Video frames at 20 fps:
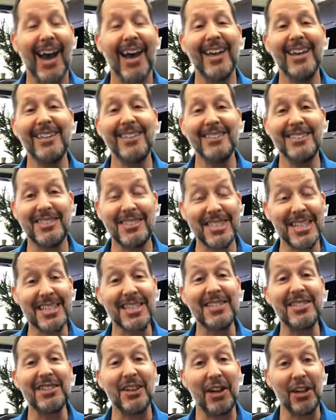I see
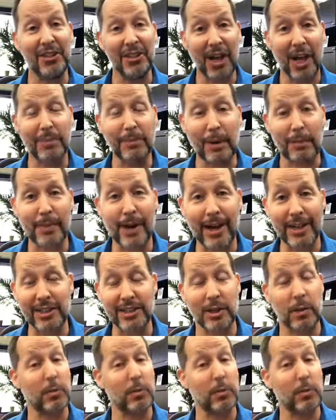this a lot in my practice.